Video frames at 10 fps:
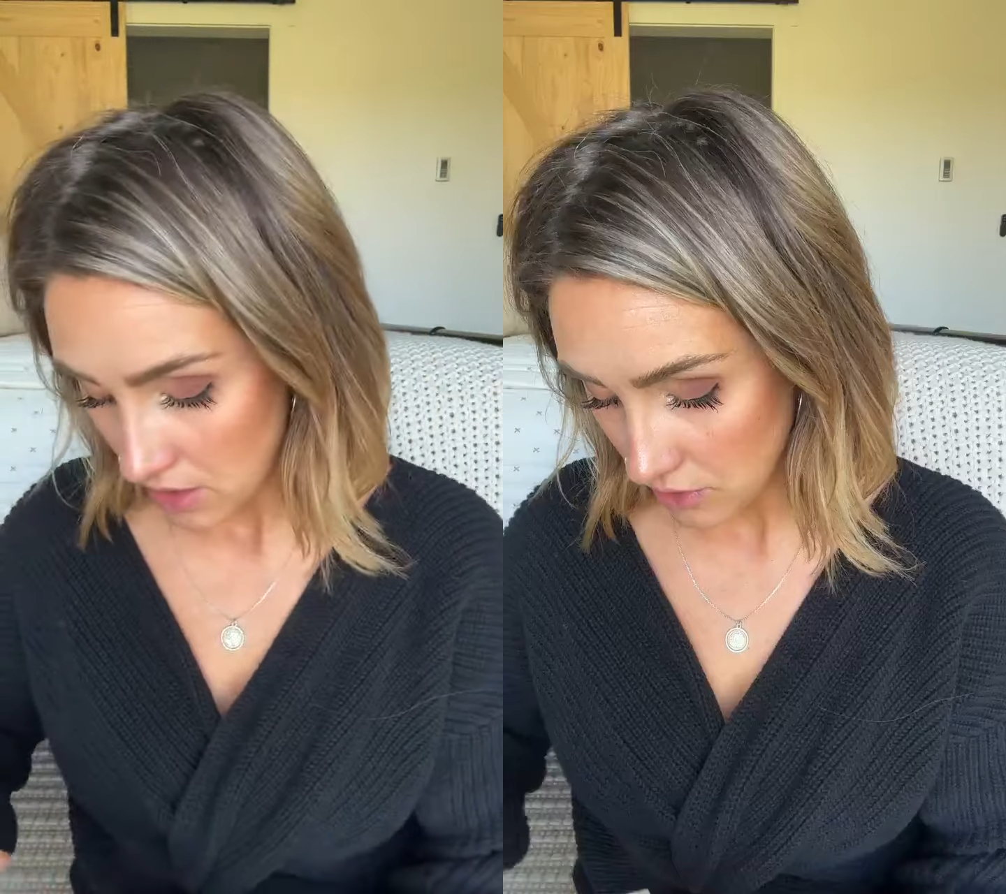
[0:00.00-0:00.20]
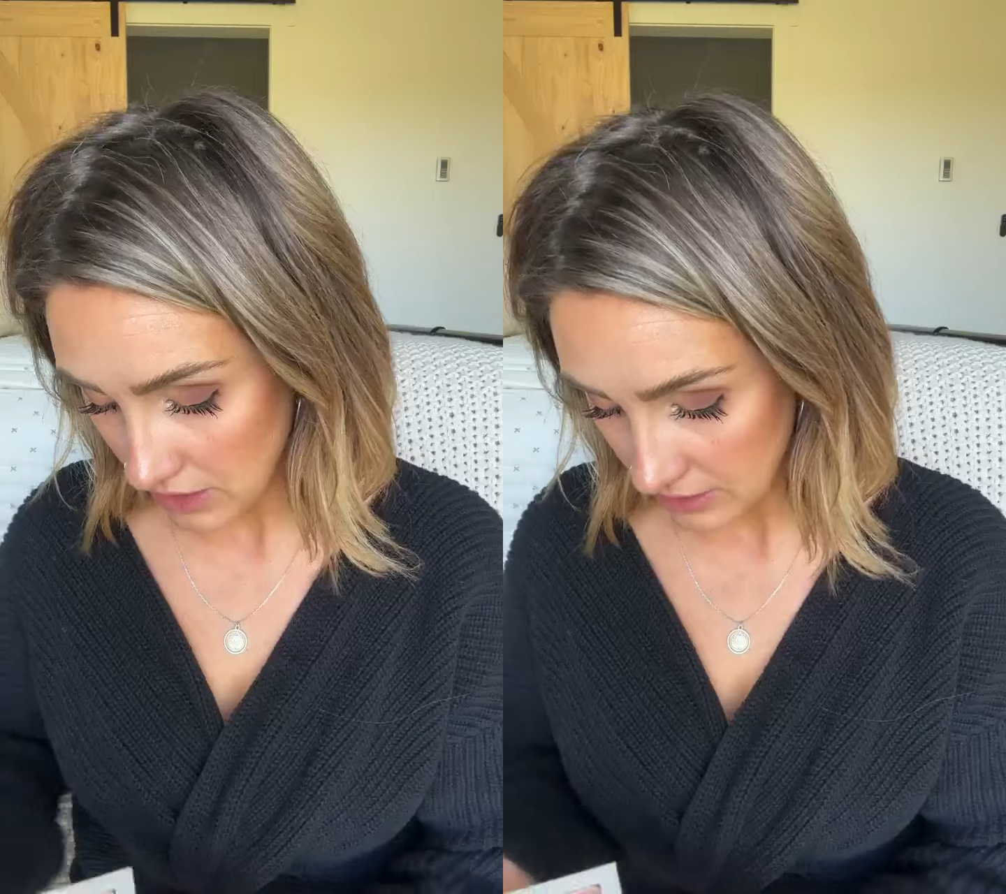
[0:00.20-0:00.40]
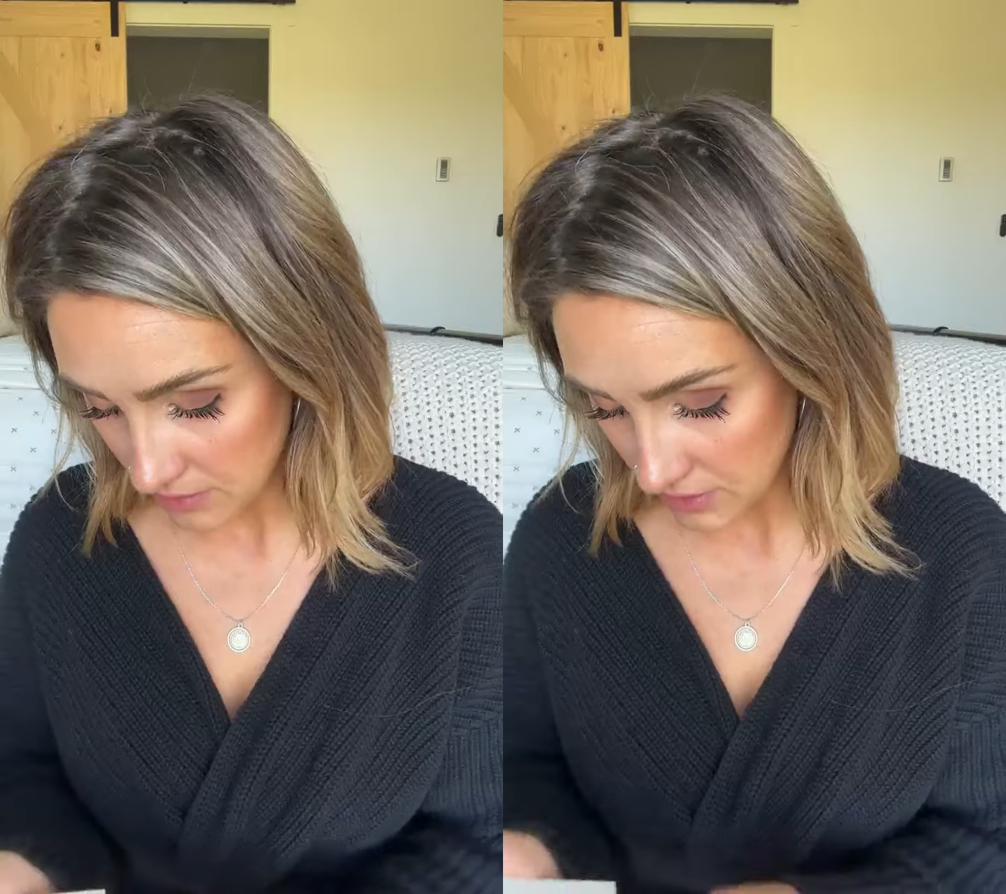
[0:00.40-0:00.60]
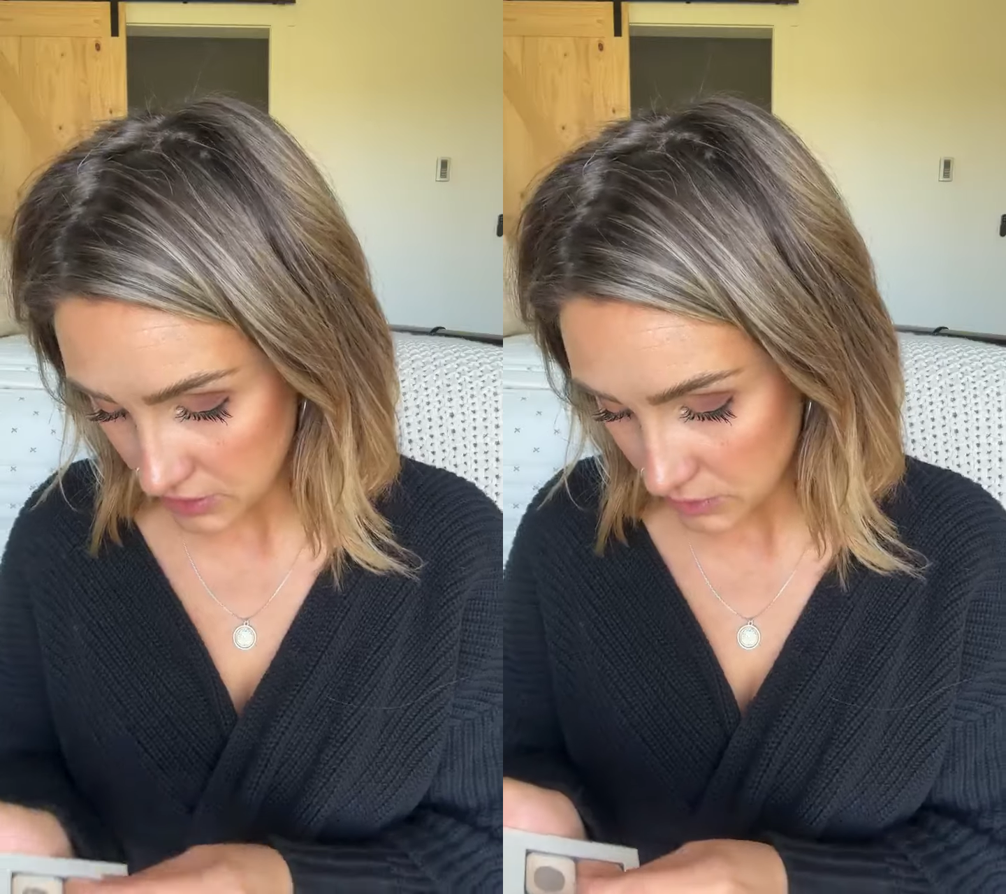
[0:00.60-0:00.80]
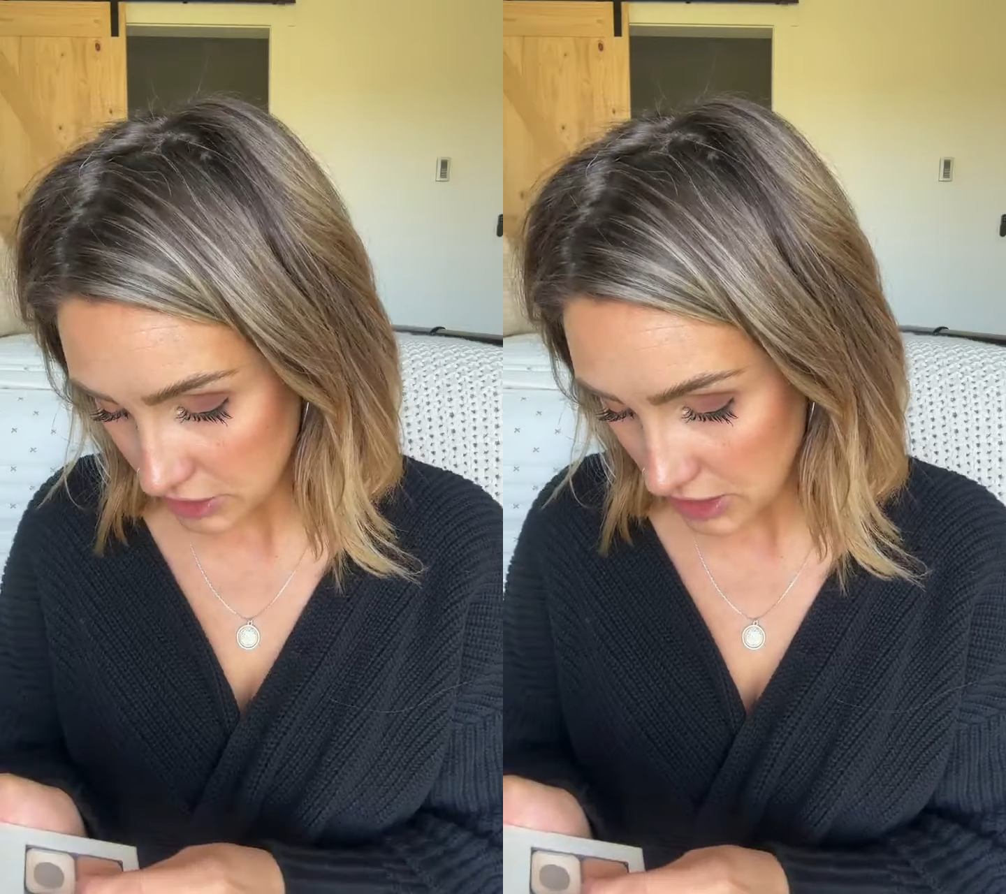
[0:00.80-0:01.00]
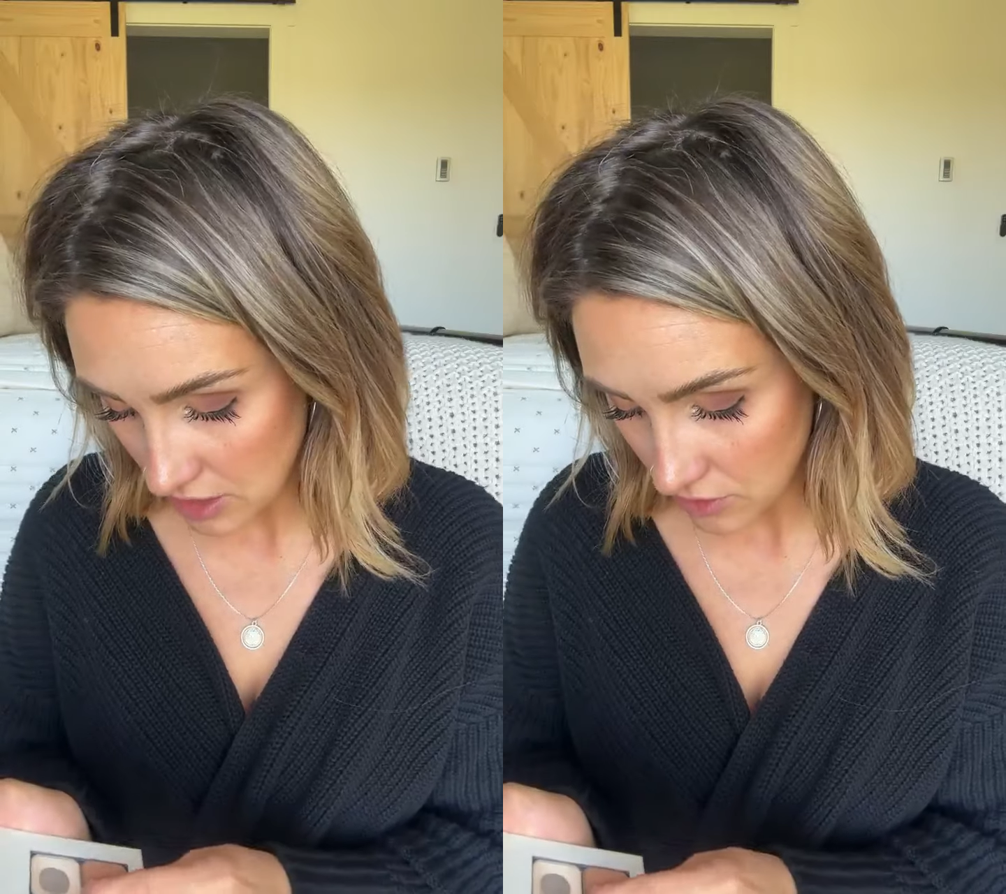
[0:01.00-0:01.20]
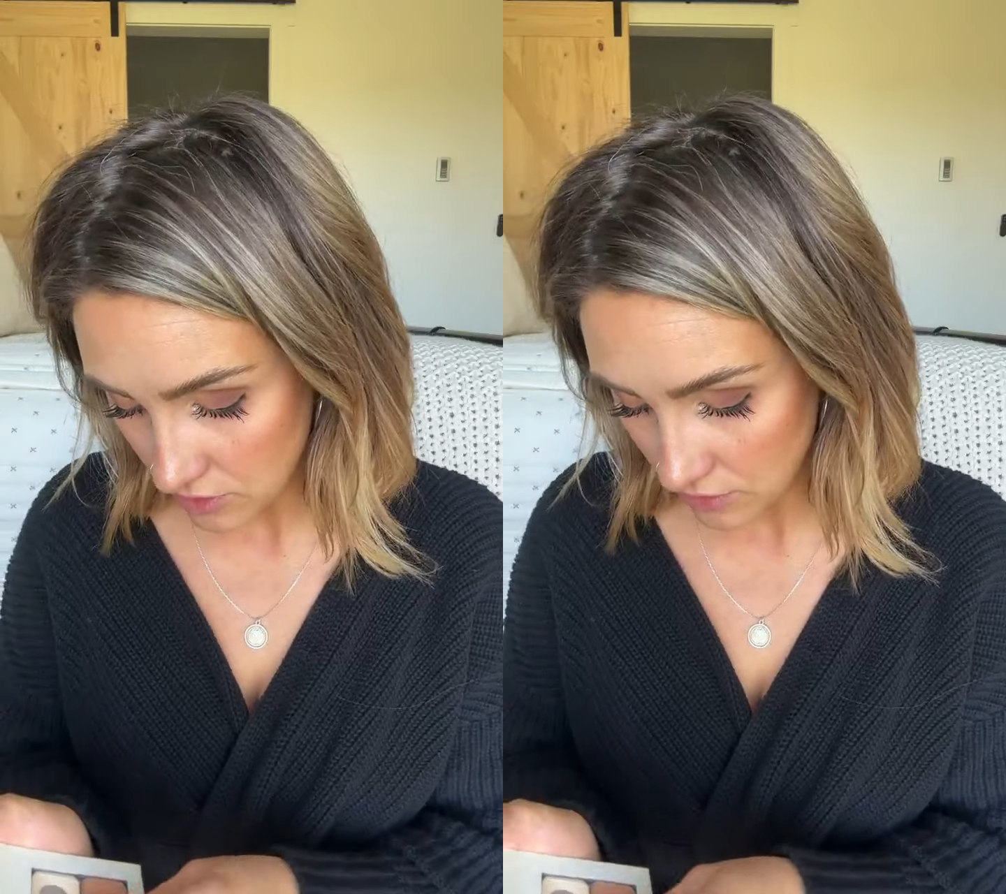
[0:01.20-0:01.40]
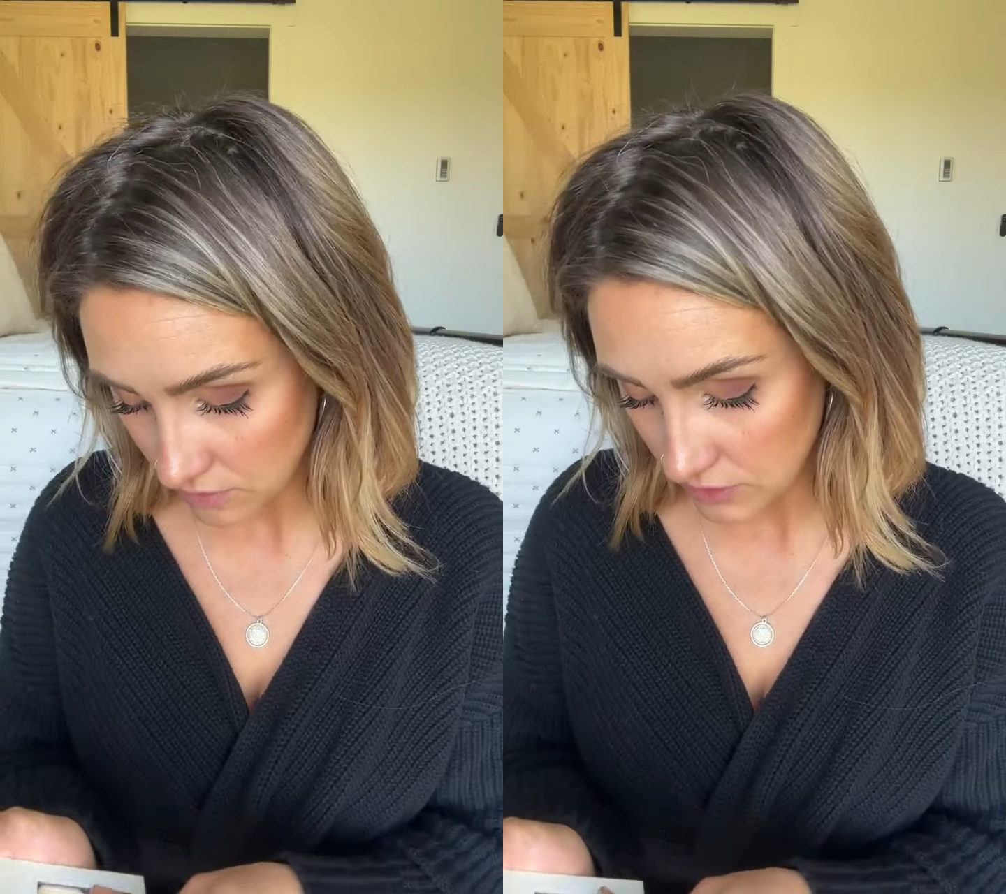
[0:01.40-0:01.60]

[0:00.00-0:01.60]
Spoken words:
Okay, let me switch out